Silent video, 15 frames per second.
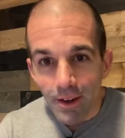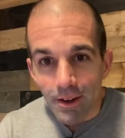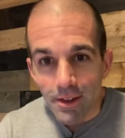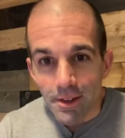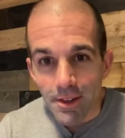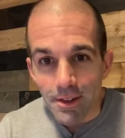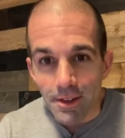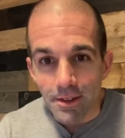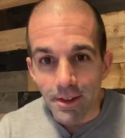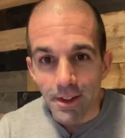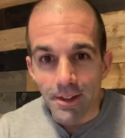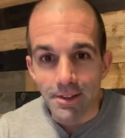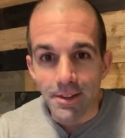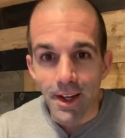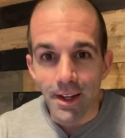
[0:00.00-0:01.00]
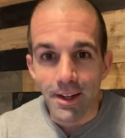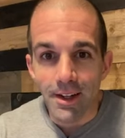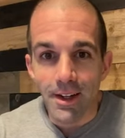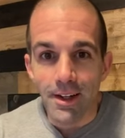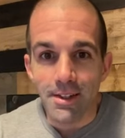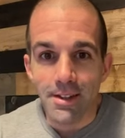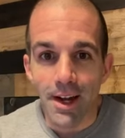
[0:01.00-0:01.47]
Christy says,
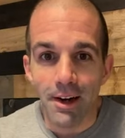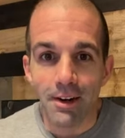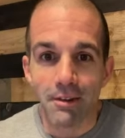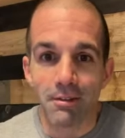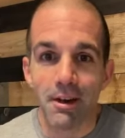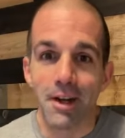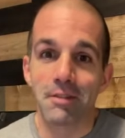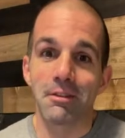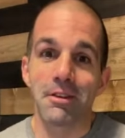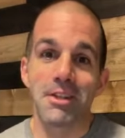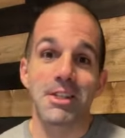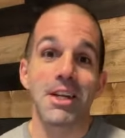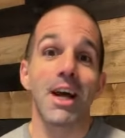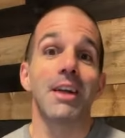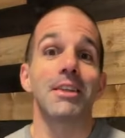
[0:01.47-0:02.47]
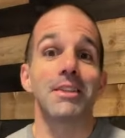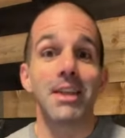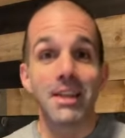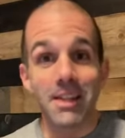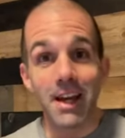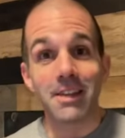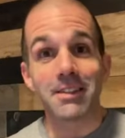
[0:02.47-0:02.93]
excited and terrified for the challenge.
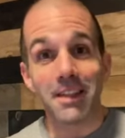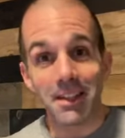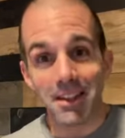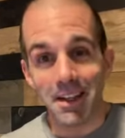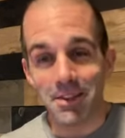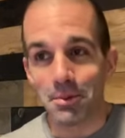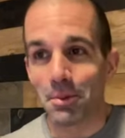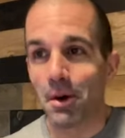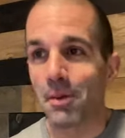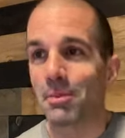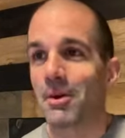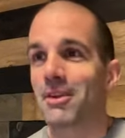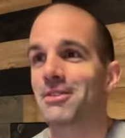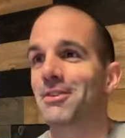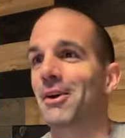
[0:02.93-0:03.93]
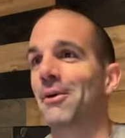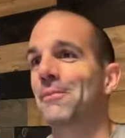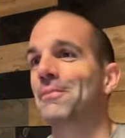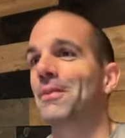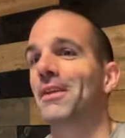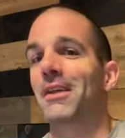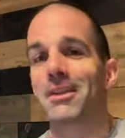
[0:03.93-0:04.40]
Yes, I think that's appropriate.
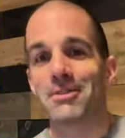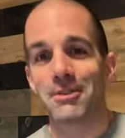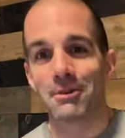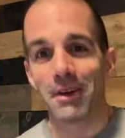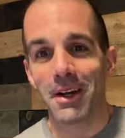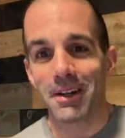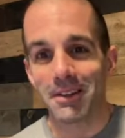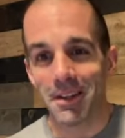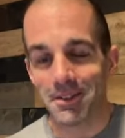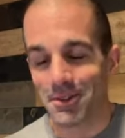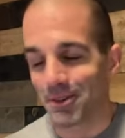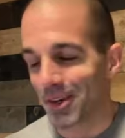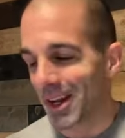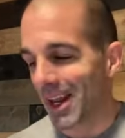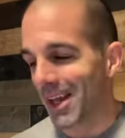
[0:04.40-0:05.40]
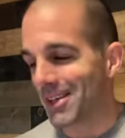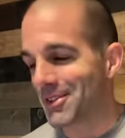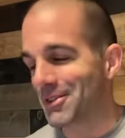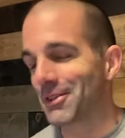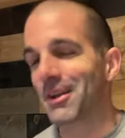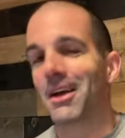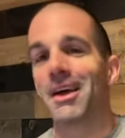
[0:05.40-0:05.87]
So that's the right
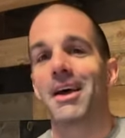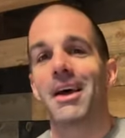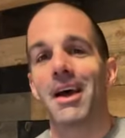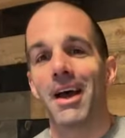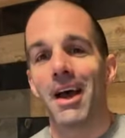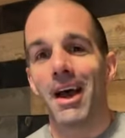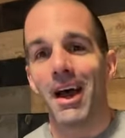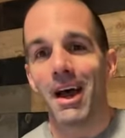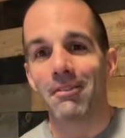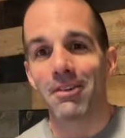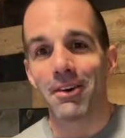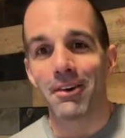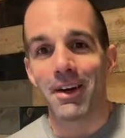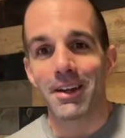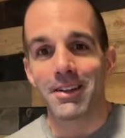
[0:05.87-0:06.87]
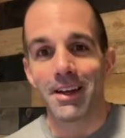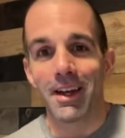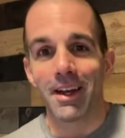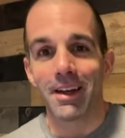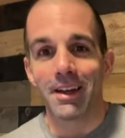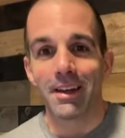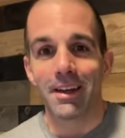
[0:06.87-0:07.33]
attitude. Have a great
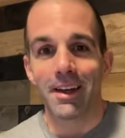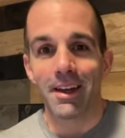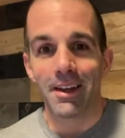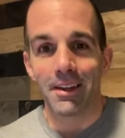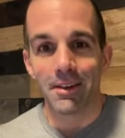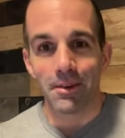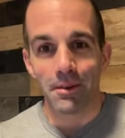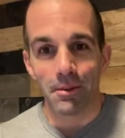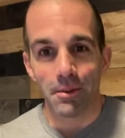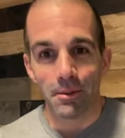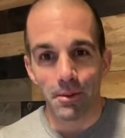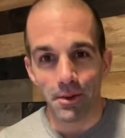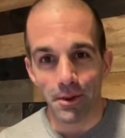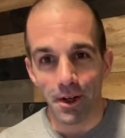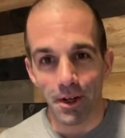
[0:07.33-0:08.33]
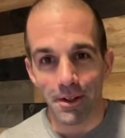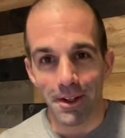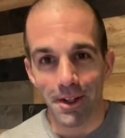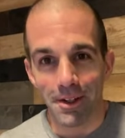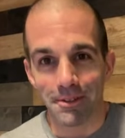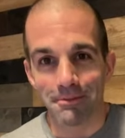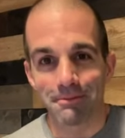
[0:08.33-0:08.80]
day, and we'll talk
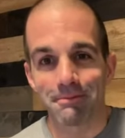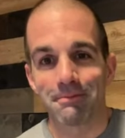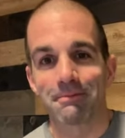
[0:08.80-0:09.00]
later.